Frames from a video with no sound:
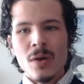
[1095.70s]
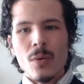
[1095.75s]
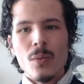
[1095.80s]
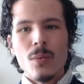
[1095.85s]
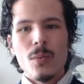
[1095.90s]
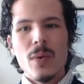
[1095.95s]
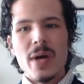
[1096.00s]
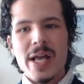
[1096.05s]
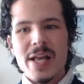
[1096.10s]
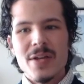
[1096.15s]

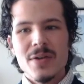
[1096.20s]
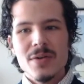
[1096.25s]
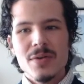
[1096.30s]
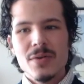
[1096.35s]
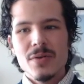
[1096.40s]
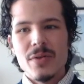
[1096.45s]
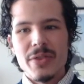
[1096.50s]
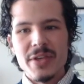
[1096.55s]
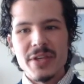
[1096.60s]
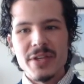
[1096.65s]

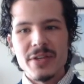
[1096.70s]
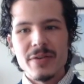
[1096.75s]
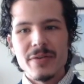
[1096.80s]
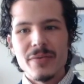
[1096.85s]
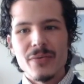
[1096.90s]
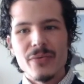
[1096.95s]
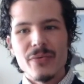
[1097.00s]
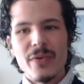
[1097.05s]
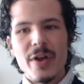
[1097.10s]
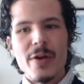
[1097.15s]
When the
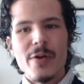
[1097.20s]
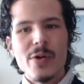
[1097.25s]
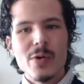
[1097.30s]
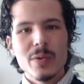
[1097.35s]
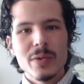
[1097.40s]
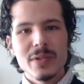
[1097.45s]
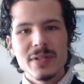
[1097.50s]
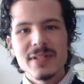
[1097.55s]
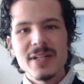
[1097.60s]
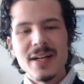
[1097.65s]

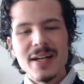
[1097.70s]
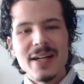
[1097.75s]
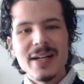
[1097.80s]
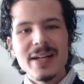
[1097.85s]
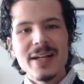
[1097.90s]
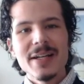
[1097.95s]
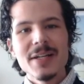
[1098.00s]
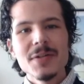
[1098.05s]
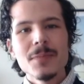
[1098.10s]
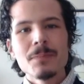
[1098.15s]
pharaoh
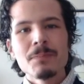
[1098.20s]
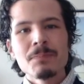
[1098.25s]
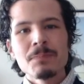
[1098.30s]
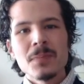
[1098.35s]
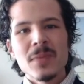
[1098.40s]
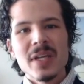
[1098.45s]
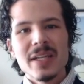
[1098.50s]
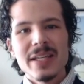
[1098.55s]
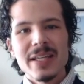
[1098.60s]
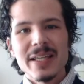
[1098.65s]
died,
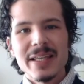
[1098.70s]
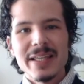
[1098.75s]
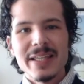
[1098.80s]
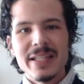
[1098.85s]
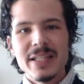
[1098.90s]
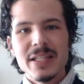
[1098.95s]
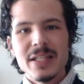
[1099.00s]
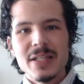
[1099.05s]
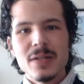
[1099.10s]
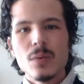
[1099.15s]

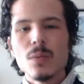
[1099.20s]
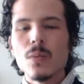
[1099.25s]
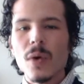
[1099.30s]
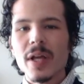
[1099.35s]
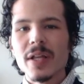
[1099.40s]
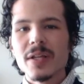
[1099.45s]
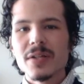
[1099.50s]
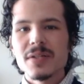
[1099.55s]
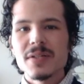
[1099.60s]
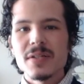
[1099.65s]
he
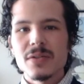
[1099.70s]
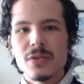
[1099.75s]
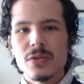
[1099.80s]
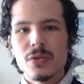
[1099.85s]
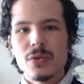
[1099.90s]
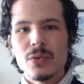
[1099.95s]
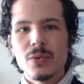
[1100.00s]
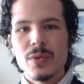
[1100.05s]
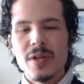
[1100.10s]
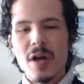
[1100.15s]
went
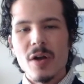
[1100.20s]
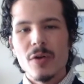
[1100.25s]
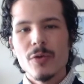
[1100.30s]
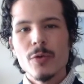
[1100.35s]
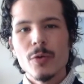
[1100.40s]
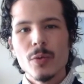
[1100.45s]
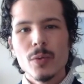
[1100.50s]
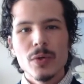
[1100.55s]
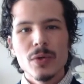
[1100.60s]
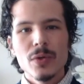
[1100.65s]
to the
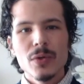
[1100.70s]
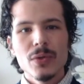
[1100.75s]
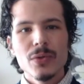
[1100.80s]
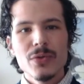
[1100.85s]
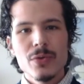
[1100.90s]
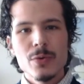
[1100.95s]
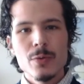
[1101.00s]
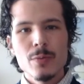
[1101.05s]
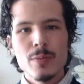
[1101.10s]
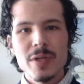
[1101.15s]
underworld
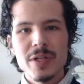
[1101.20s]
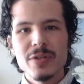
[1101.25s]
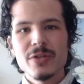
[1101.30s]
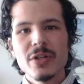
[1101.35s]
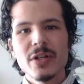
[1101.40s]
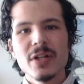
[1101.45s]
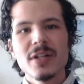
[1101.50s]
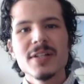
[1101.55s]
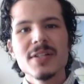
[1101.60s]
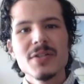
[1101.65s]
to be
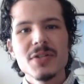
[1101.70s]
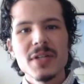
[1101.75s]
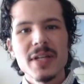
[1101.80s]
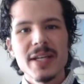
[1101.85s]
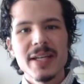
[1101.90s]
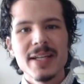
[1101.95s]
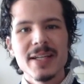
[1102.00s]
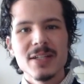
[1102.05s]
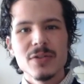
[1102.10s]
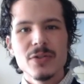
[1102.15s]
judged
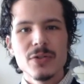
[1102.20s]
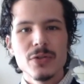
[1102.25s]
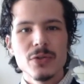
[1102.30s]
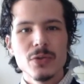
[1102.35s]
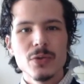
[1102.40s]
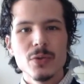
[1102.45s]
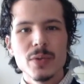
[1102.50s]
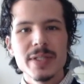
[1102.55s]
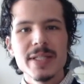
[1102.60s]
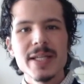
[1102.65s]
and
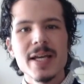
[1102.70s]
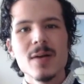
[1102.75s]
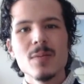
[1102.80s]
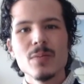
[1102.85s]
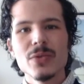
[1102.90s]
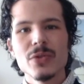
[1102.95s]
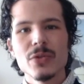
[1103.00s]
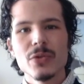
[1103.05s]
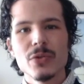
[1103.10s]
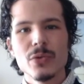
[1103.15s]
to
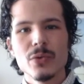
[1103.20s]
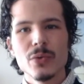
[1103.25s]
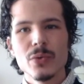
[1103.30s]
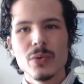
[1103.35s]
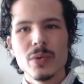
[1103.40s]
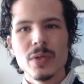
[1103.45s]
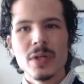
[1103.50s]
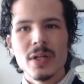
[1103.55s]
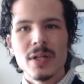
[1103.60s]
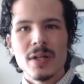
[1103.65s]
attempt
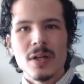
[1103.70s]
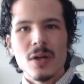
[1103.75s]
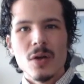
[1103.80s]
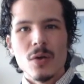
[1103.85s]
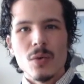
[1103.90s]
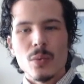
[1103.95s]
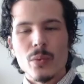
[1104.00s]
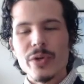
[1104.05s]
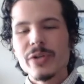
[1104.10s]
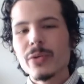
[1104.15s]
to
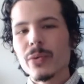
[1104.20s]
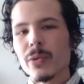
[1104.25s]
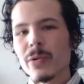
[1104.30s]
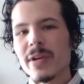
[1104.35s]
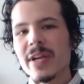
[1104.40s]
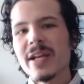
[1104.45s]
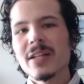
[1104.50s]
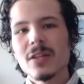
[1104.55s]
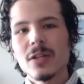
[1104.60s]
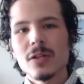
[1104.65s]

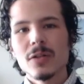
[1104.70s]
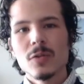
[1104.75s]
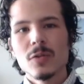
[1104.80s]
recreate the